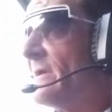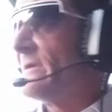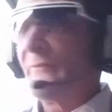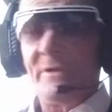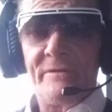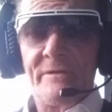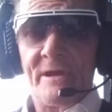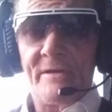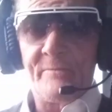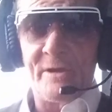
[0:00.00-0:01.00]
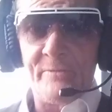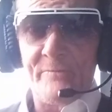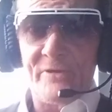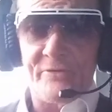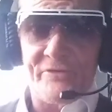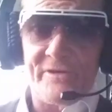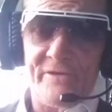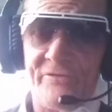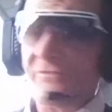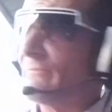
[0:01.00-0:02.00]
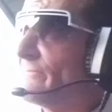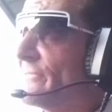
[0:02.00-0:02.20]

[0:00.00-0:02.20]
any of it at the moment because it is,